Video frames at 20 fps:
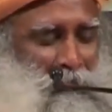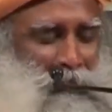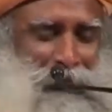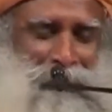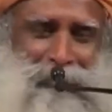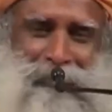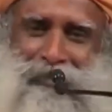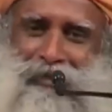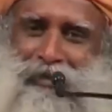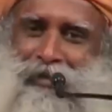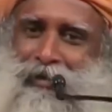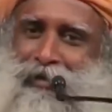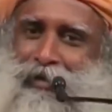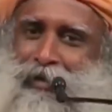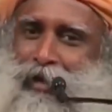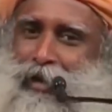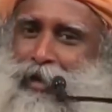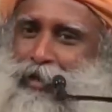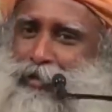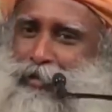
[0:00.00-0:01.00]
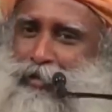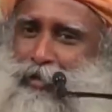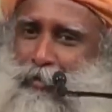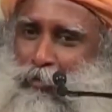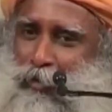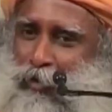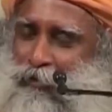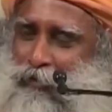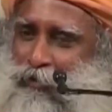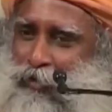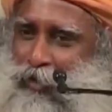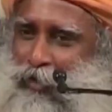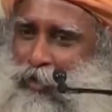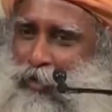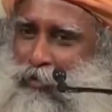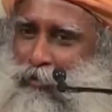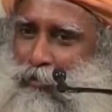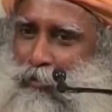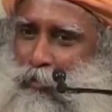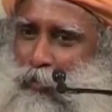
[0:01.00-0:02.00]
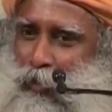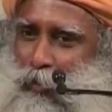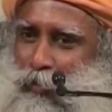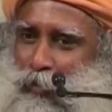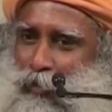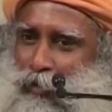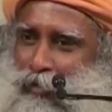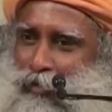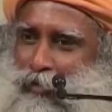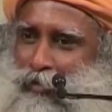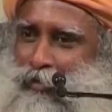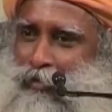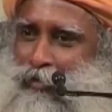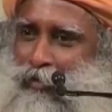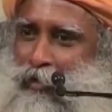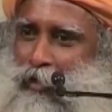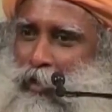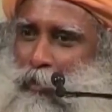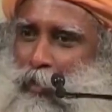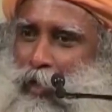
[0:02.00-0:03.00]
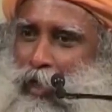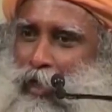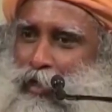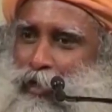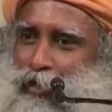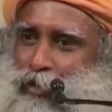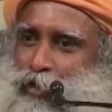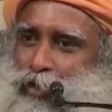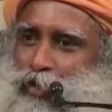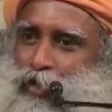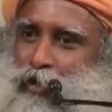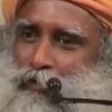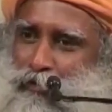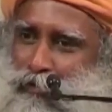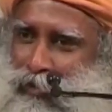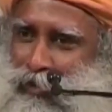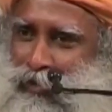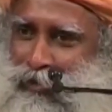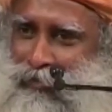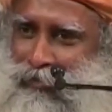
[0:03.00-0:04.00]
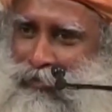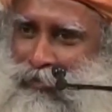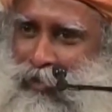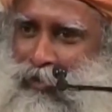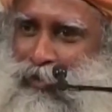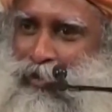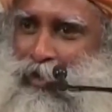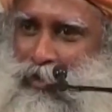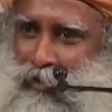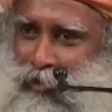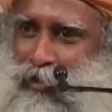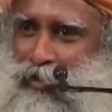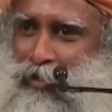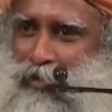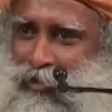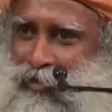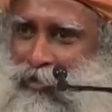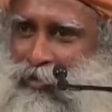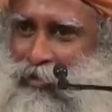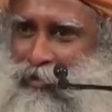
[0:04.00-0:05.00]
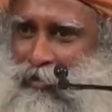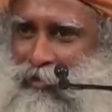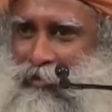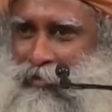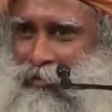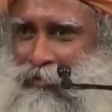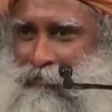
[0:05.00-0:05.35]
But a large number of successful people on the planet are suffering their success.